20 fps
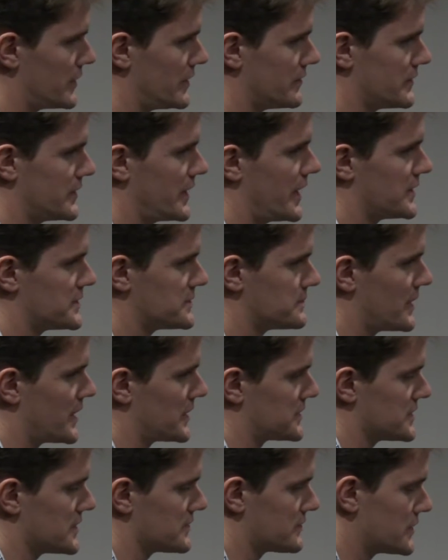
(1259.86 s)
relevant
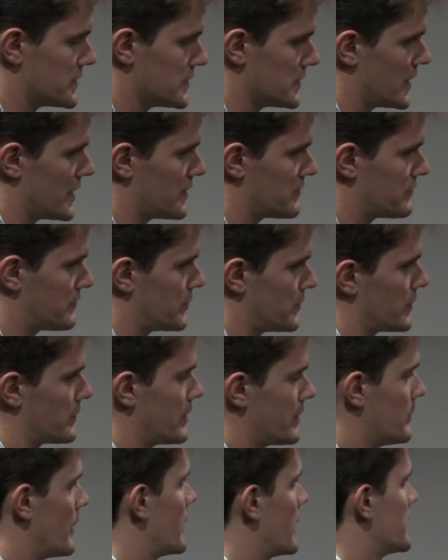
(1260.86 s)
aspect of CUDA for